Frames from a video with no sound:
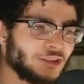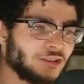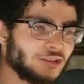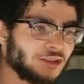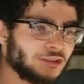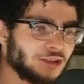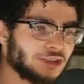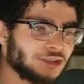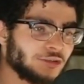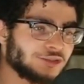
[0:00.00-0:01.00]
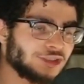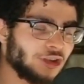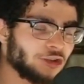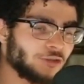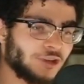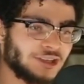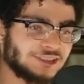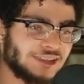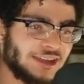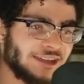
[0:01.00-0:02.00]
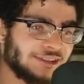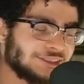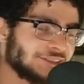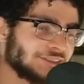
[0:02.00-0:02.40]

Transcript: Look at those Uncle Ruckus eyes.